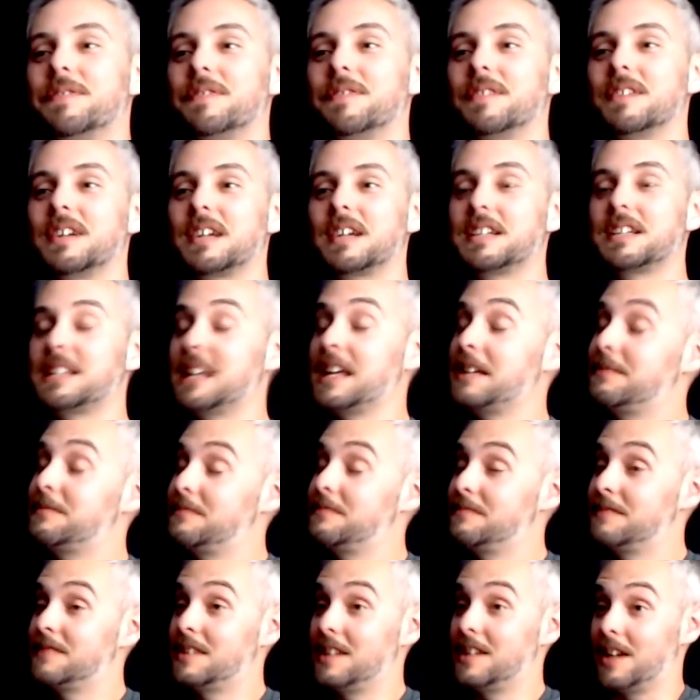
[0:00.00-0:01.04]
because
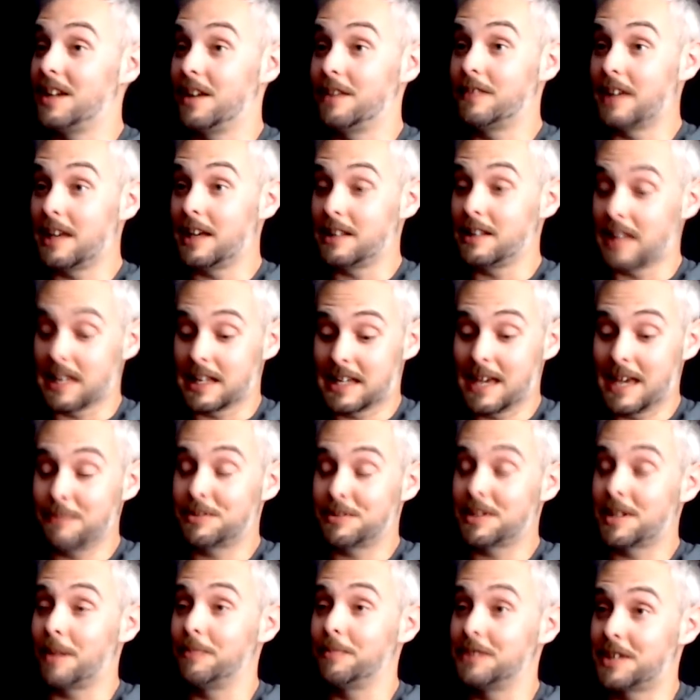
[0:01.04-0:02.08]
they
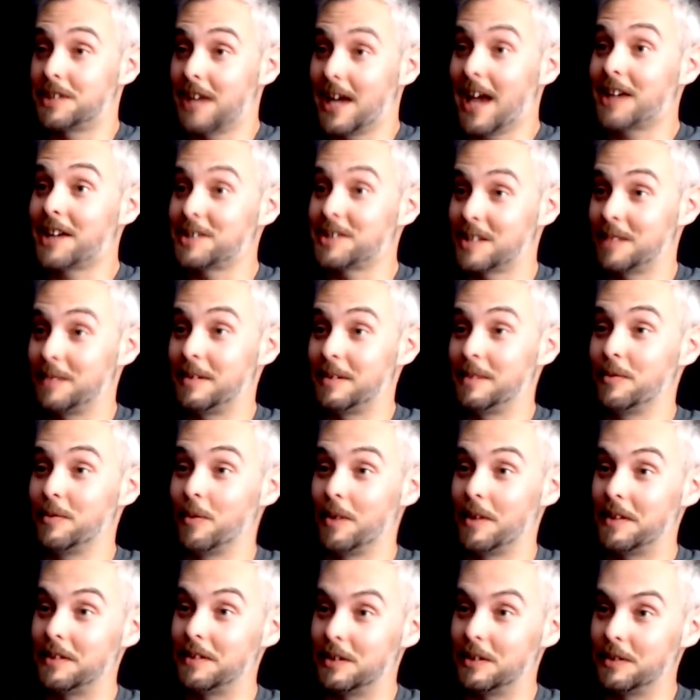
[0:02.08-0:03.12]
keep some to execute
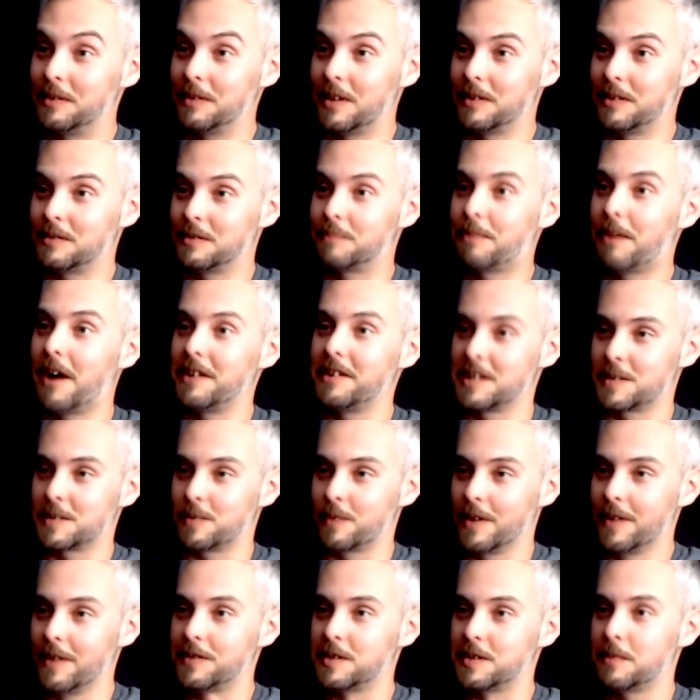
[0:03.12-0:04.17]
people with and
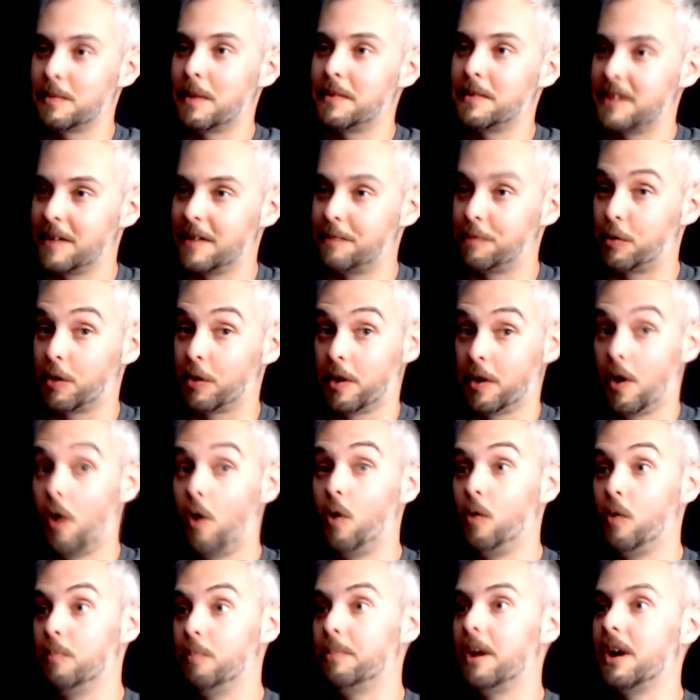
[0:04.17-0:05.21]
punish with. So maybe they've brought a
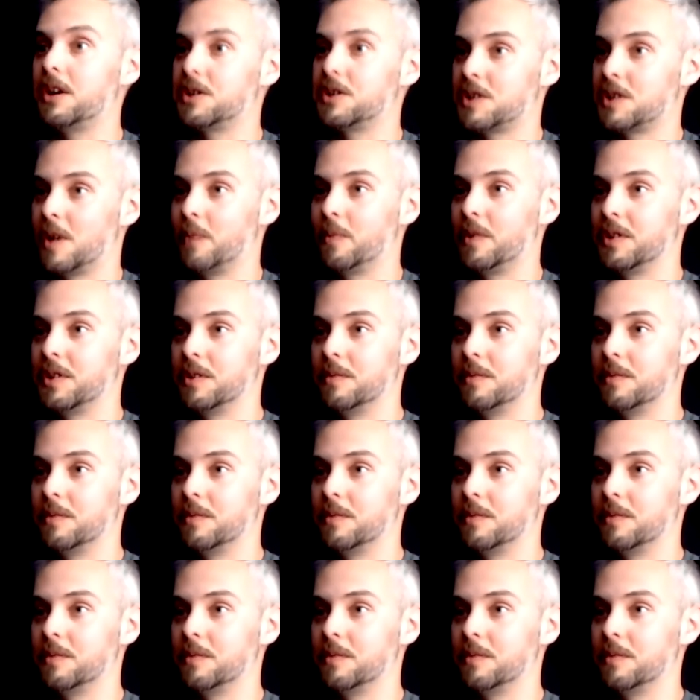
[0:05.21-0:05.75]
whole bunch up